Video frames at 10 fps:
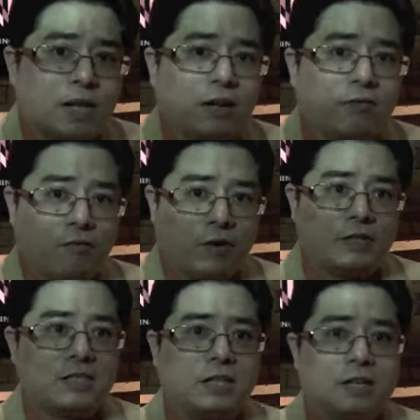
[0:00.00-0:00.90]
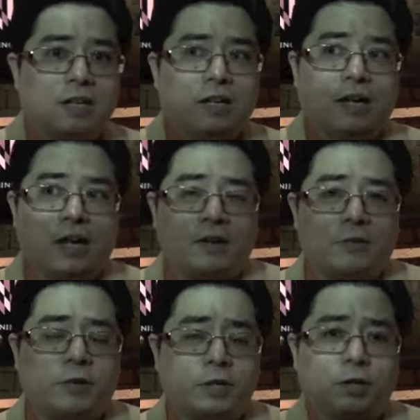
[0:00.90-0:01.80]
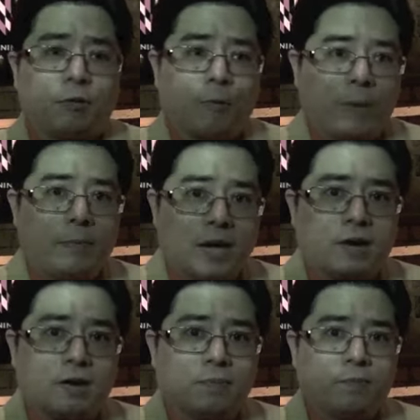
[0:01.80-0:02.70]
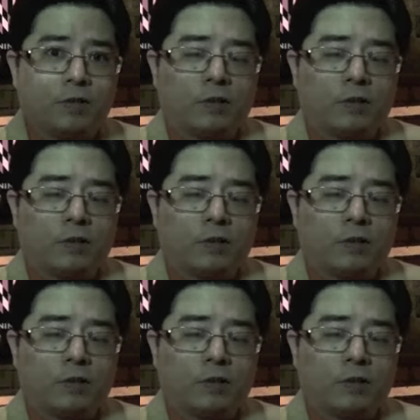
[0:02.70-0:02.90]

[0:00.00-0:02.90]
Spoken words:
thing first and the traditional web later.